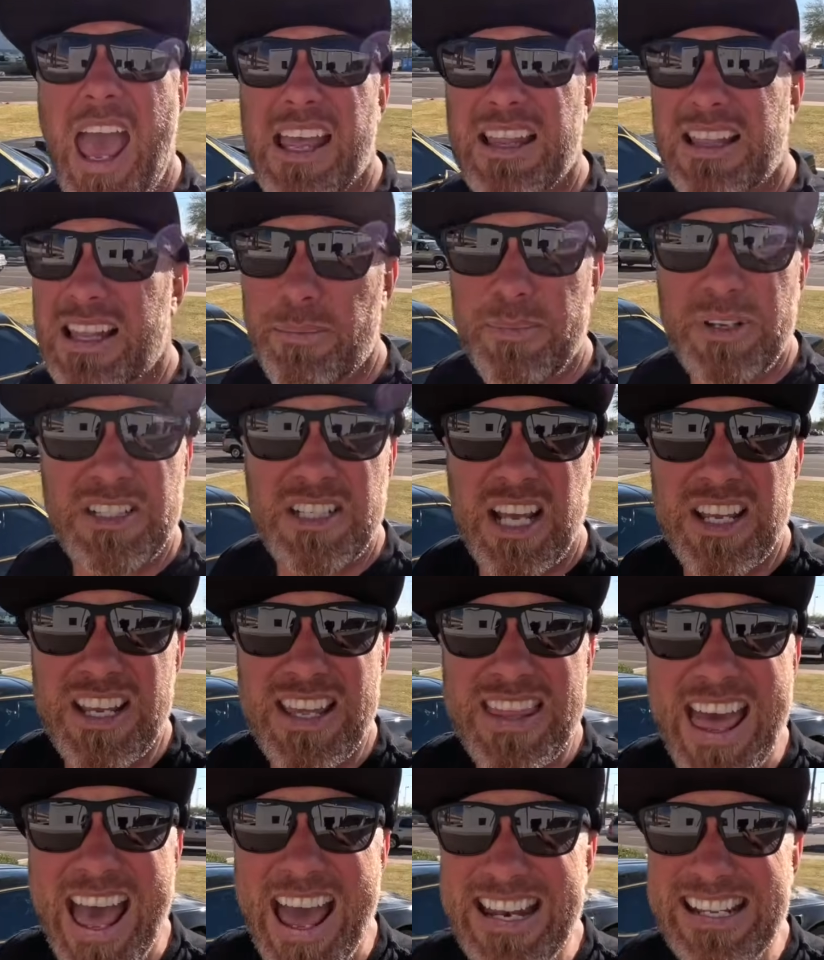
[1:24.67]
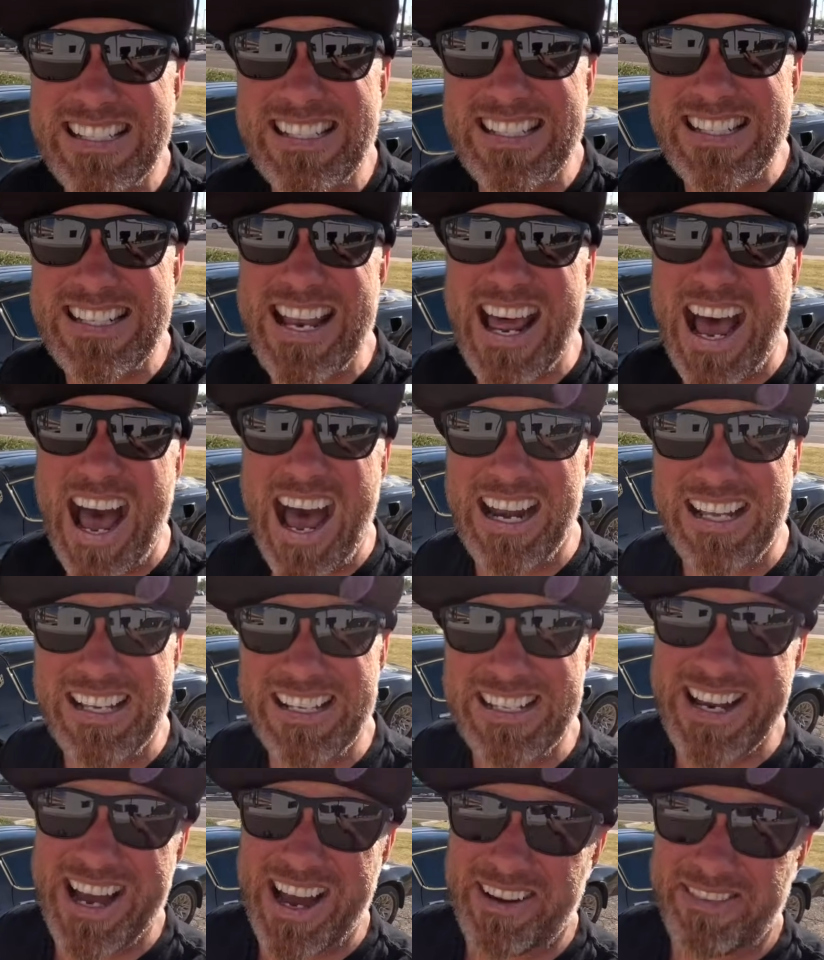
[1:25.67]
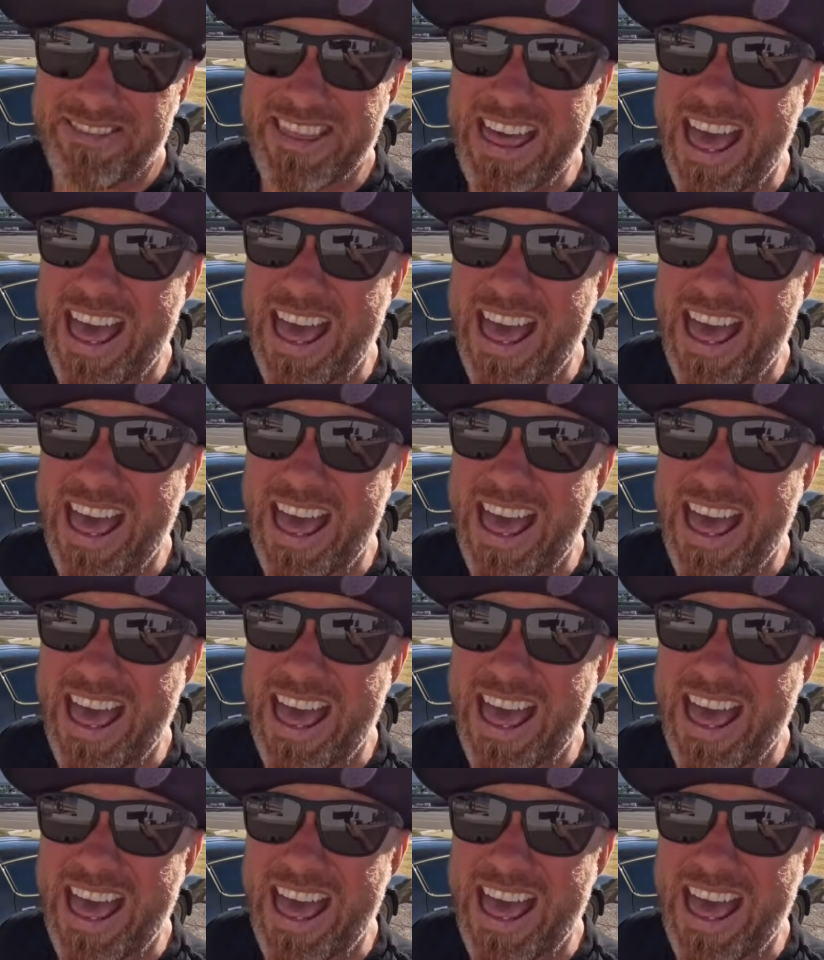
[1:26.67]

And let me tell you, that is not enough.